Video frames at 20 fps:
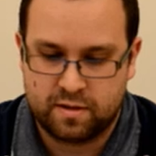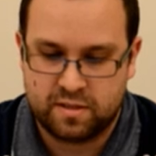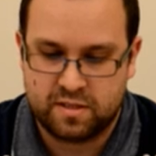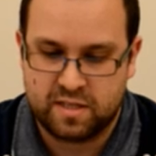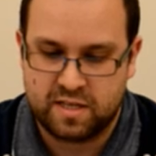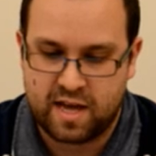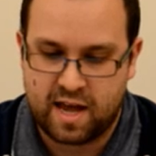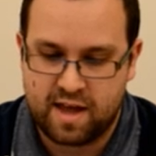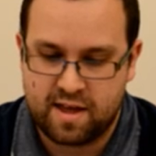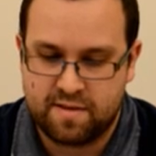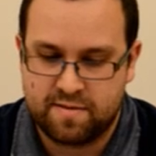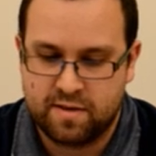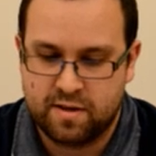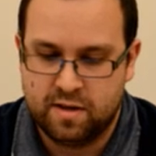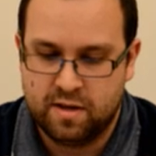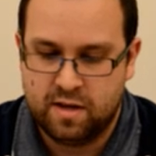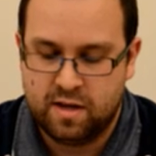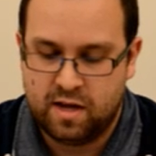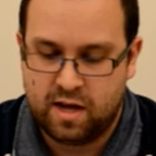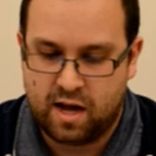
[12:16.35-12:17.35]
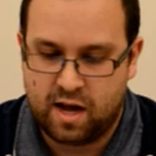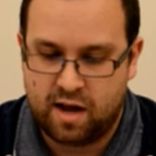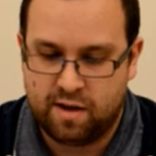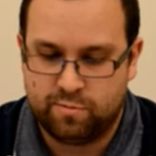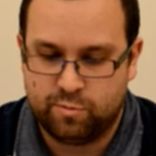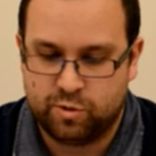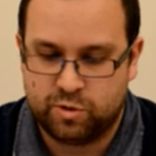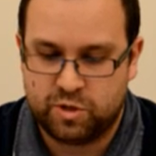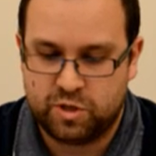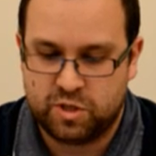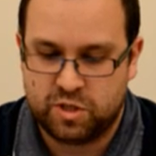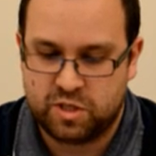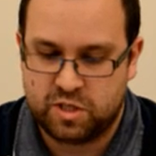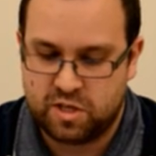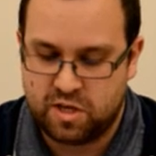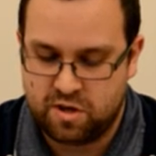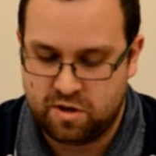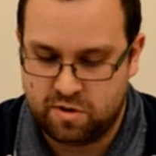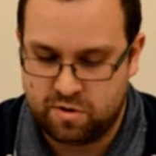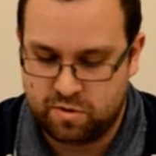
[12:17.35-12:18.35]
today, and we'll
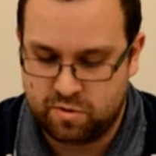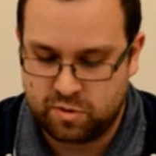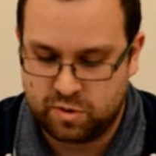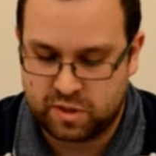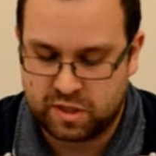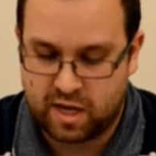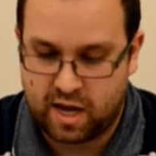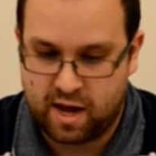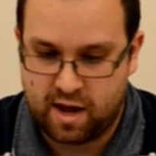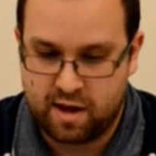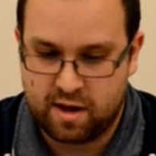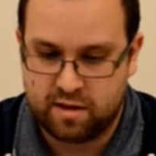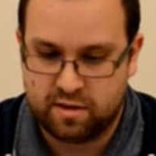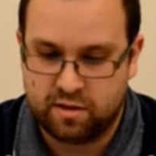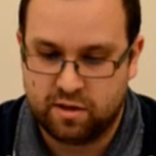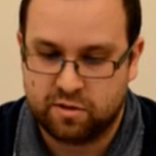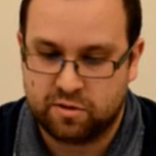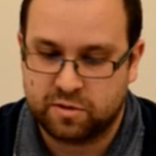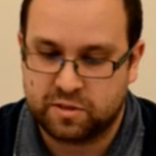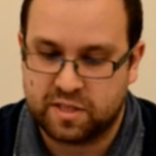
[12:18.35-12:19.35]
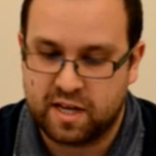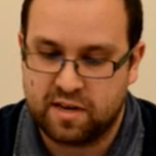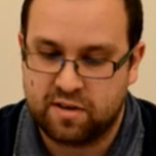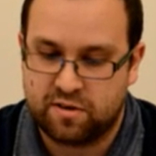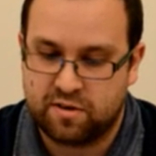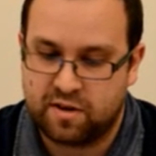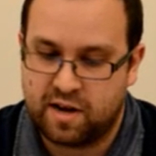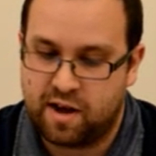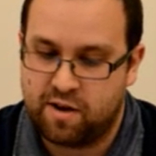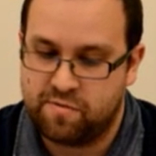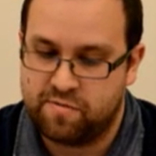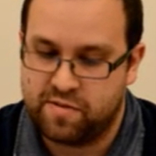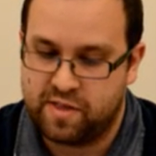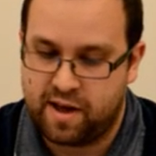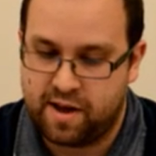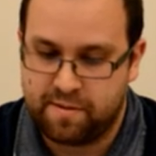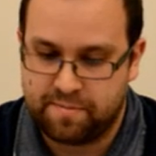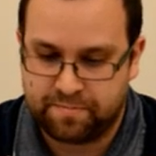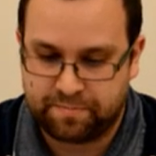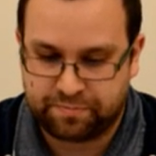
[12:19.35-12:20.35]
just use uh, now for
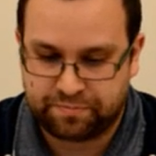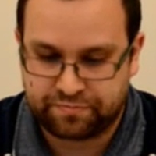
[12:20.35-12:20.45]
that.